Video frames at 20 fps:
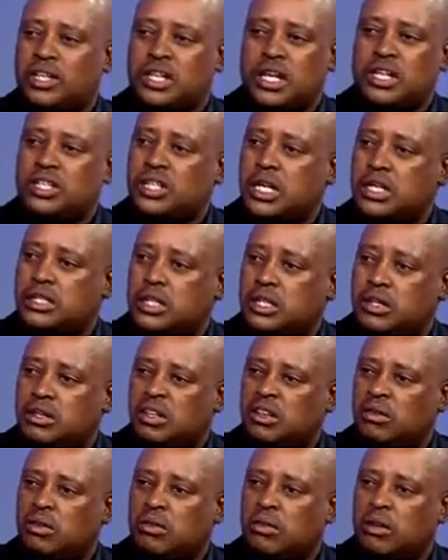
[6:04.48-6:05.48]
pretentious,
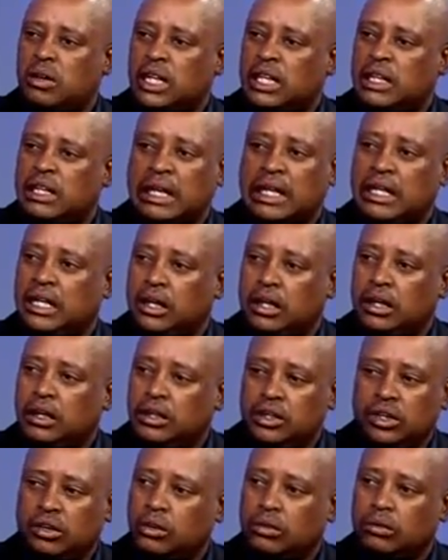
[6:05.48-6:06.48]
you know, grin.
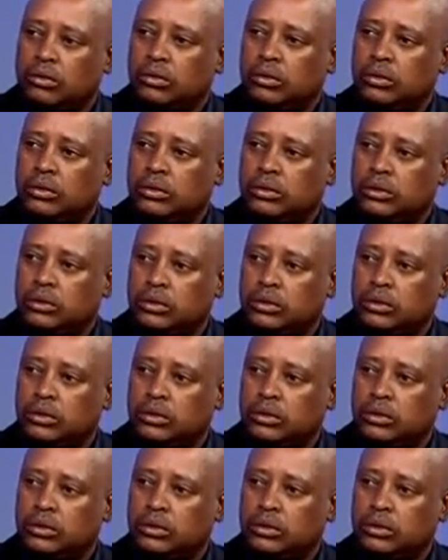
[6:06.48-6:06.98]
No.